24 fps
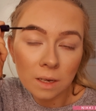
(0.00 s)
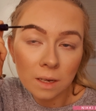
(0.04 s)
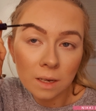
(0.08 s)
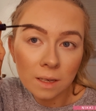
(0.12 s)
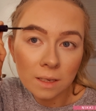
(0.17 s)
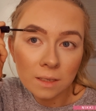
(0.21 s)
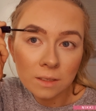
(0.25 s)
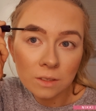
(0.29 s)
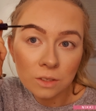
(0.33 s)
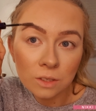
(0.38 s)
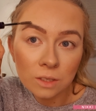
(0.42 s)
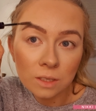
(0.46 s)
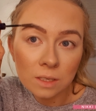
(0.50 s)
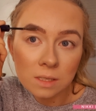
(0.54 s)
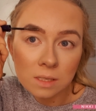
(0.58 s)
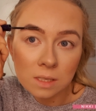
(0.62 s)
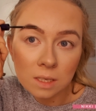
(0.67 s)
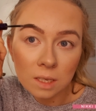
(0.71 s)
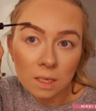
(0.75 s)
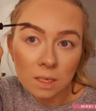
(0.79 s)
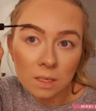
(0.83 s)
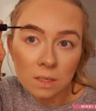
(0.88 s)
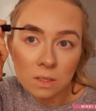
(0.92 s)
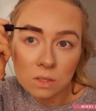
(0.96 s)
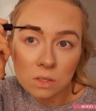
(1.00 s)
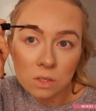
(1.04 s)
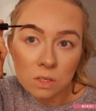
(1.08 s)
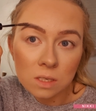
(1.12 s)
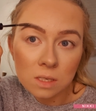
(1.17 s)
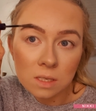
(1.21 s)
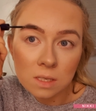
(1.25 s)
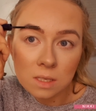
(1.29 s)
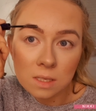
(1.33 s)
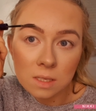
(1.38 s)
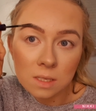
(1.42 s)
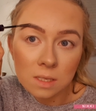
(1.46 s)
And you can see it
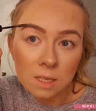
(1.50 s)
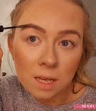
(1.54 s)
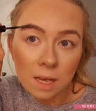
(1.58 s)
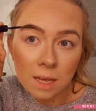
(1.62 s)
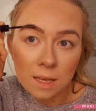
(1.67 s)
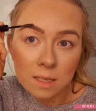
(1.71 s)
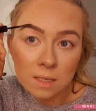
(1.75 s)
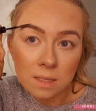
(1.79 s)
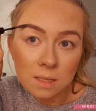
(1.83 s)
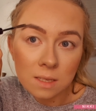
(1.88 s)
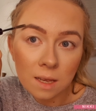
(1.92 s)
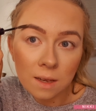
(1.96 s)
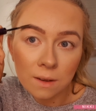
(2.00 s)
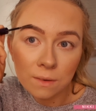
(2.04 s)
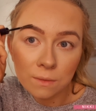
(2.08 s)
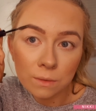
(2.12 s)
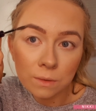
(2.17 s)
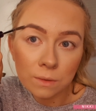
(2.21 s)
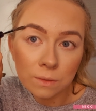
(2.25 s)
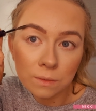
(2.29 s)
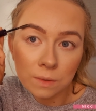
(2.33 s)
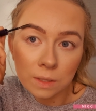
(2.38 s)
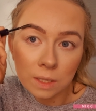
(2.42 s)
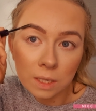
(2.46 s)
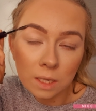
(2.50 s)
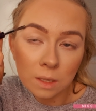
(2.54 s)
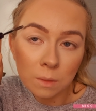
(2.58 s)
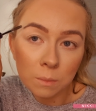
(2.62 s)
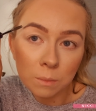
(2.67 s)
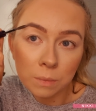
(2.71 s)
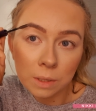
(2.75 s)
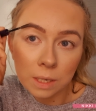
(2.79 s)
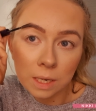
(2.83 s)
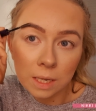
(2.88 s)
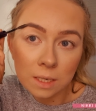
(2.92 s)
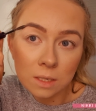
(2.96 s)
just sets everything in
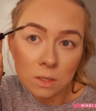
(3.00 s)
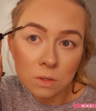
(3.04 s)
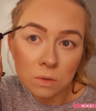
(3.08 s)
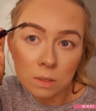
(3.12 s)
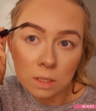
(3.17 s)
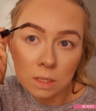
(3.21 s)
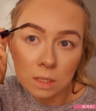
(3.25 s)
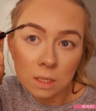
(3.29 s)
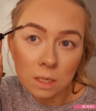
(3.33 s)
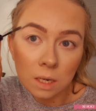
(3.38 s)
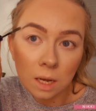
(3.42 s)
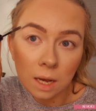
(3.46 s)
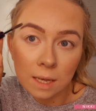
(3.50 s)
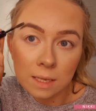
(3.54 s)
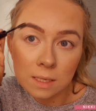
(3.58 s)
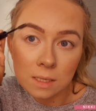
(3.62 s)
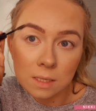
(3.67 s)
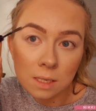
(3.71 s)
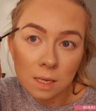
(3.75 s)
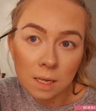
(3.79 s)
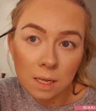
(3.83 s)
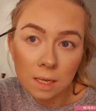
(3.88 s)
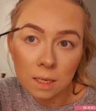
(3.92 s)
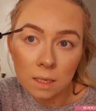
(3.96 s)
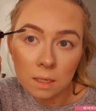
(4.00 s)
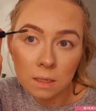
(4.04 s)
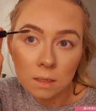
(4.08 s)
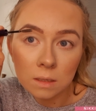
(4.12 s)
place really nicely.